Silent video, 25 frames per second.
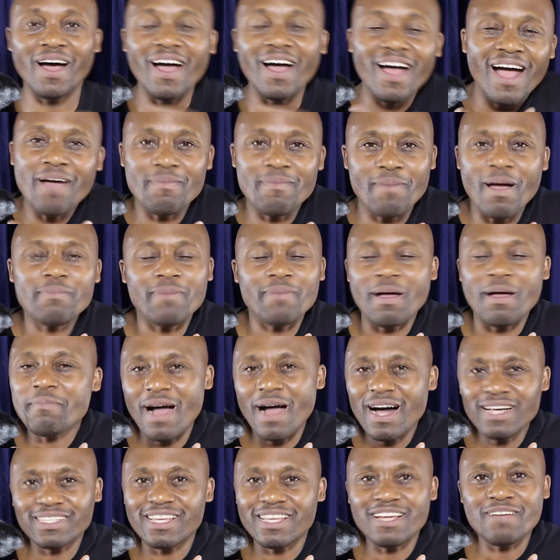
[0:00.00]
I'm
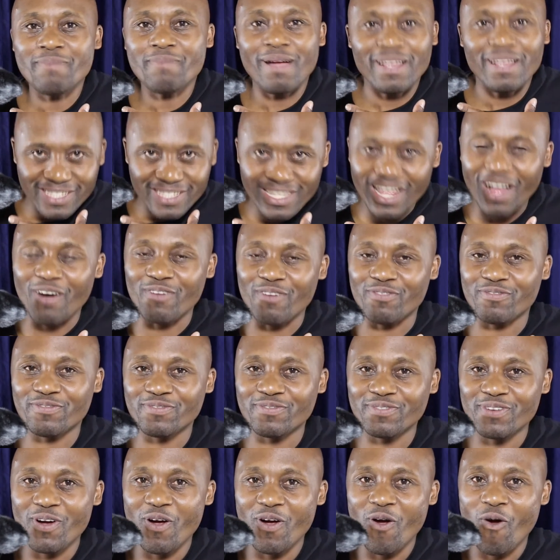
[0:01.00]
asking myself,
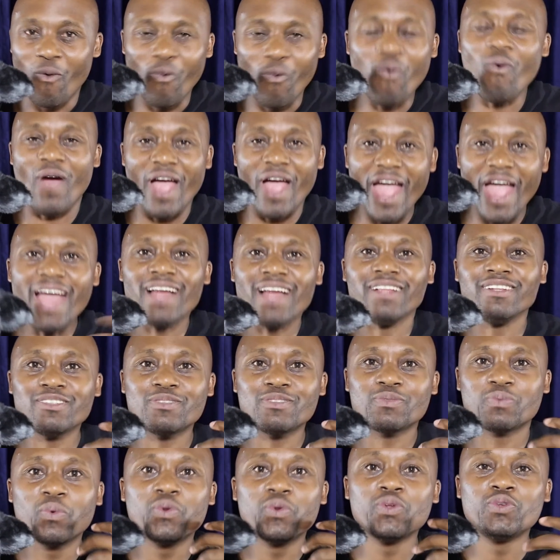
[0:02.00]
who
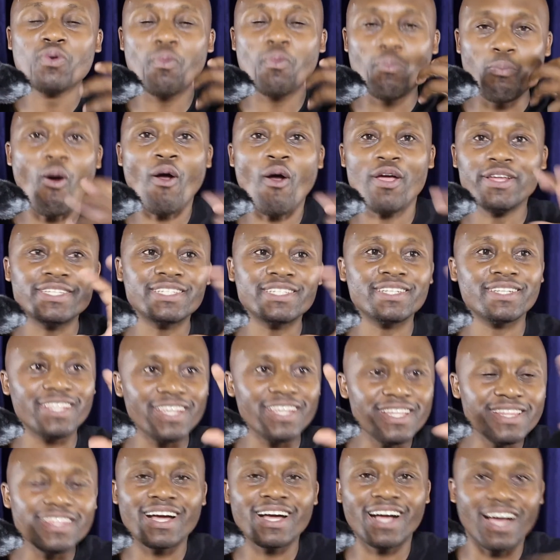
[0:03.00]
else will you point
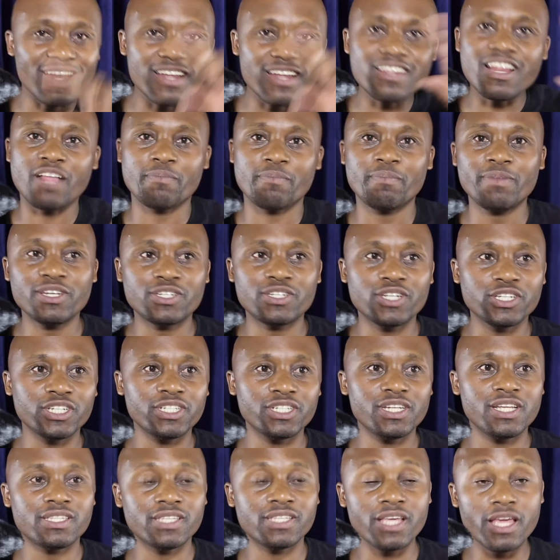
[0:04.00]
in the current
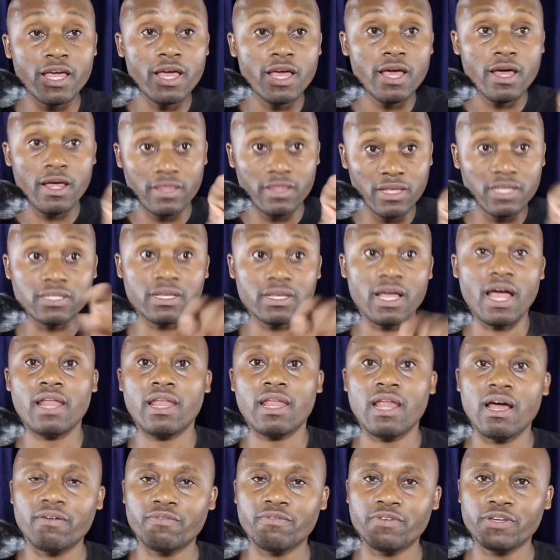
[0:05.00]
administration and say this guy
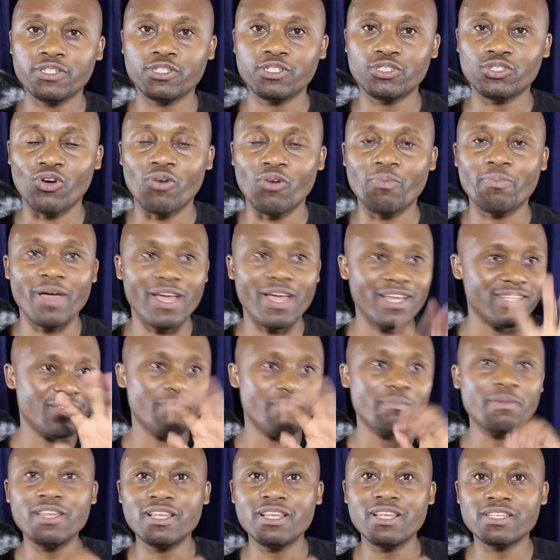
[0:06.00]
loves his job as a
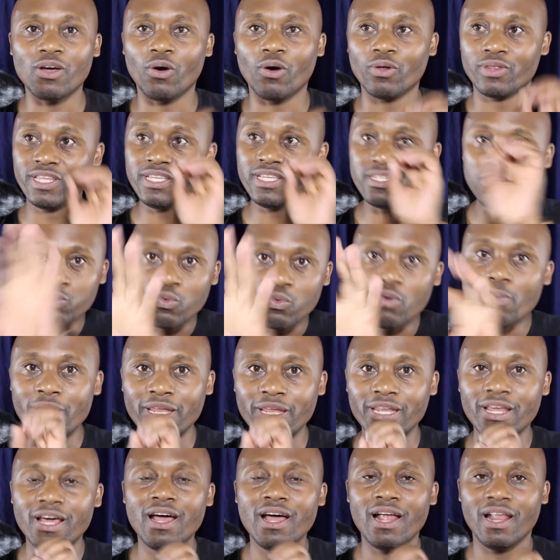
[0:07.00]
minister or this
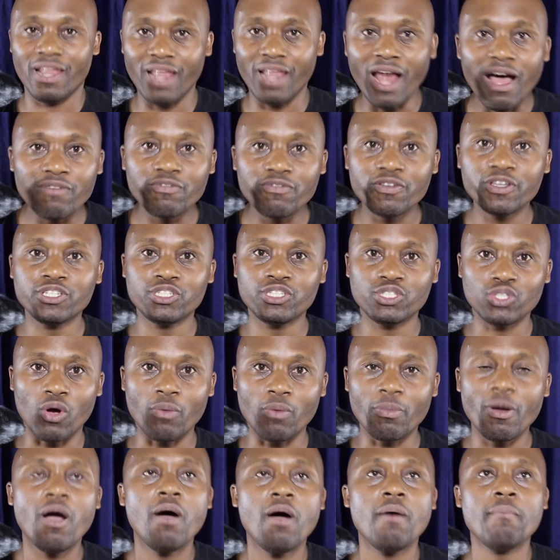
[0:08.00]
woman loves his job?
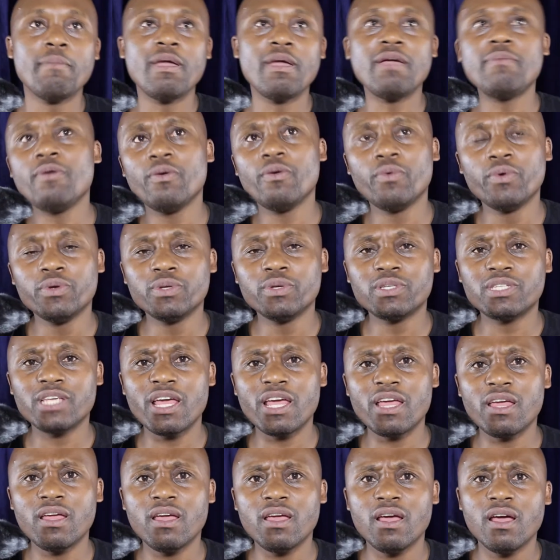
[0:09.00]
Maybe we will
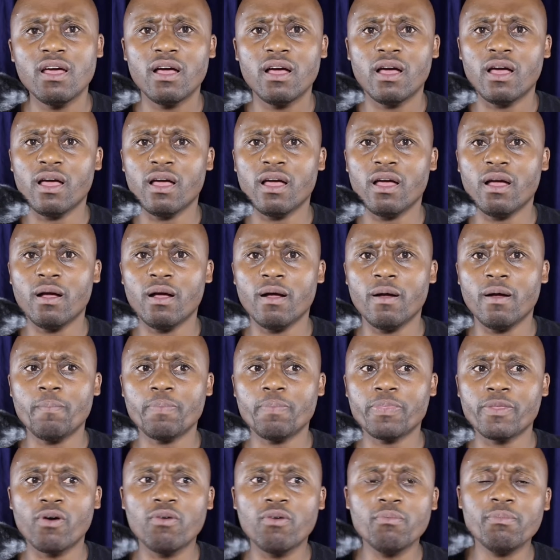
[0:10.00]
say
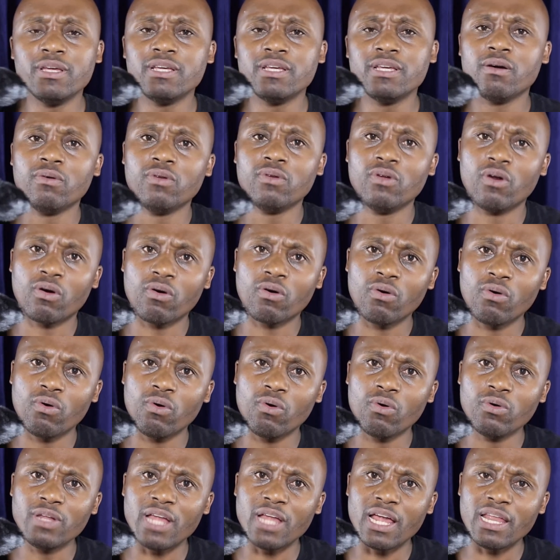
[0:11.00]

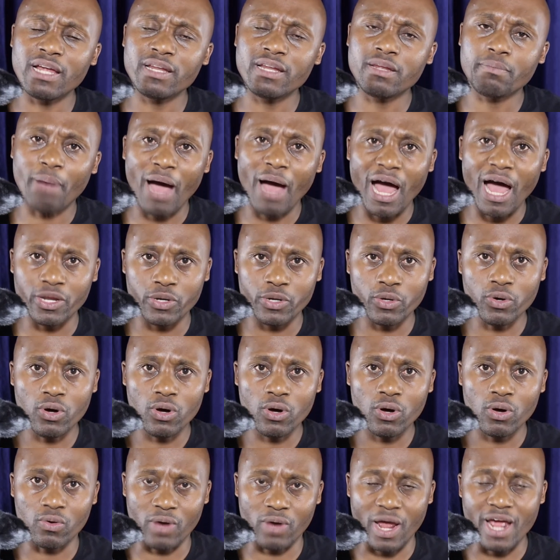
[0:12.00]
Naledi Pando,
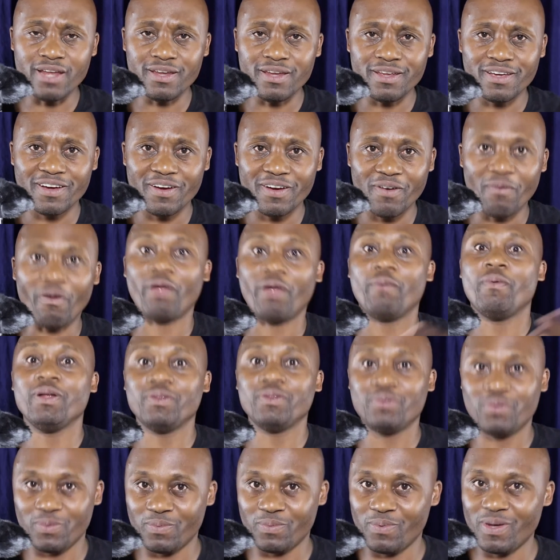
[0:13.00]
right?
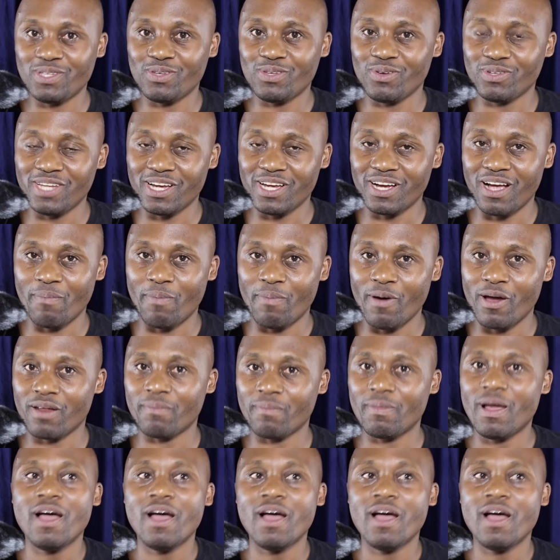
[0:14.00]
What's your take about him?